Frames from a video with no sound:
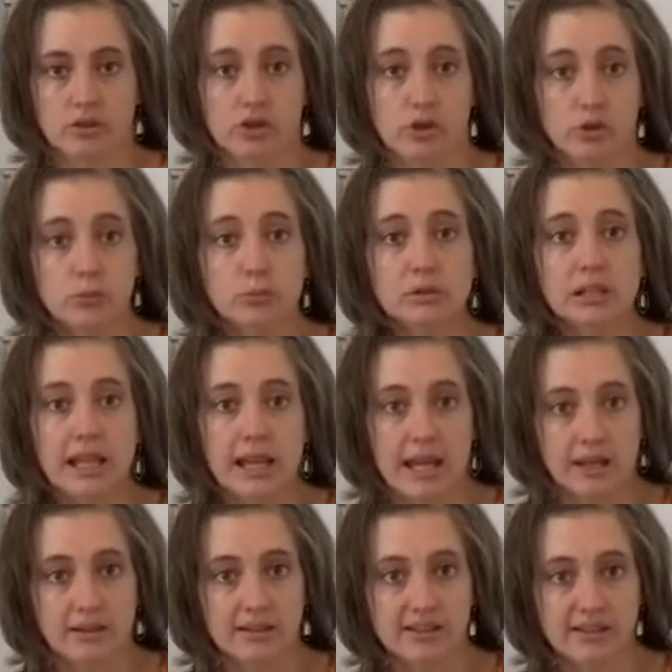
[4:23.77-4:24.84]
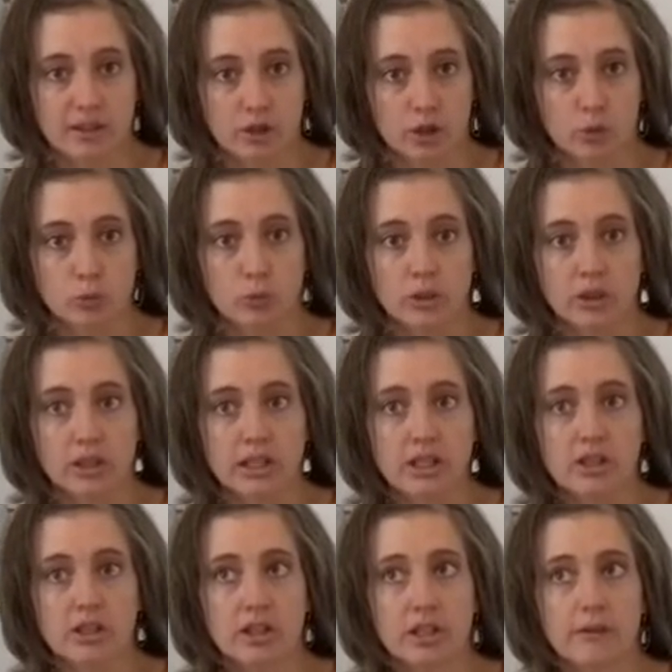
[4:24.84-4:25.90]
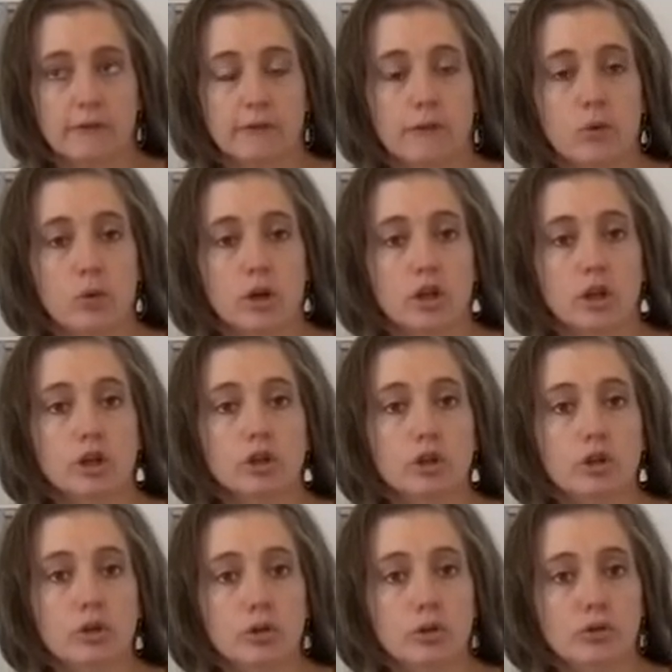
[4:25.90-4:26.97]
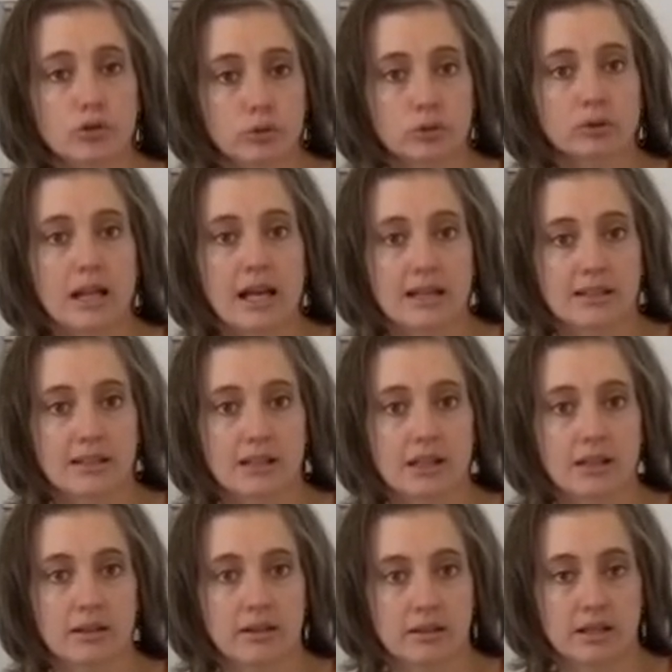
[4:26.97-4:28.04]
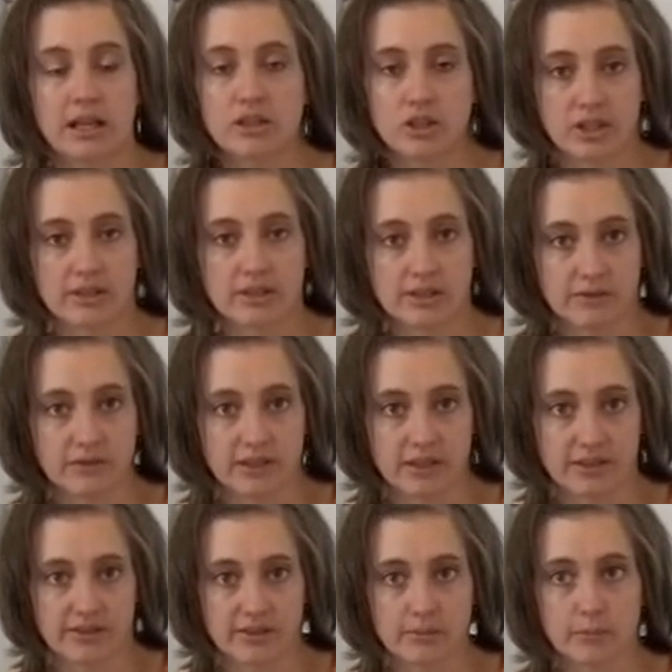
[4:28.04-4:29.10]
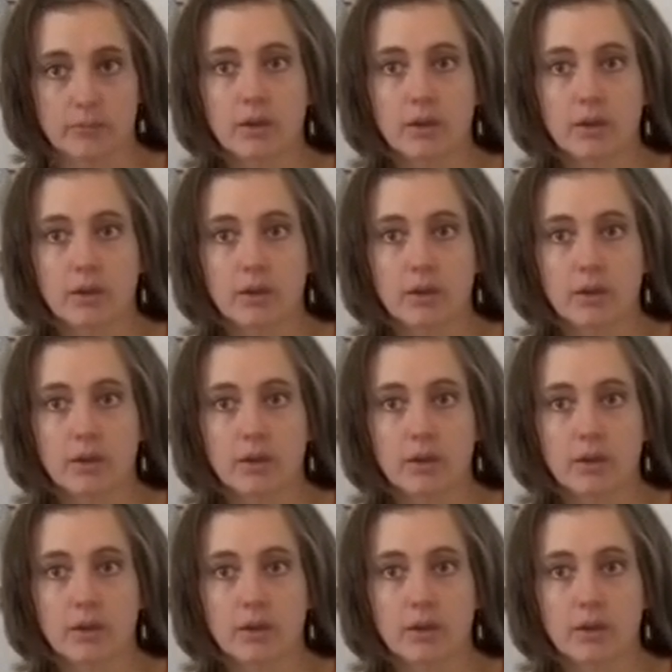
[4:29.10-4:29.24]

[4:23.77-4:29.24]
2 blends that are really good for neutralizing the digestive system.